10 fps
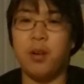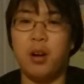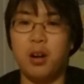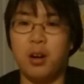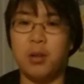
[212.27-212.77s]

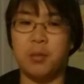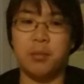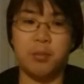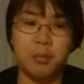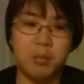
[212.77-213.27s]
And
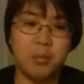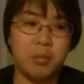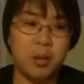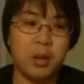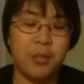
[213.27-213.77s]

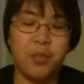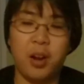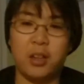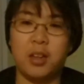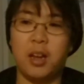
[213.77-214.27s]
the
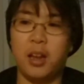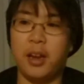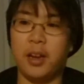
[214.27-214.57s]
fact that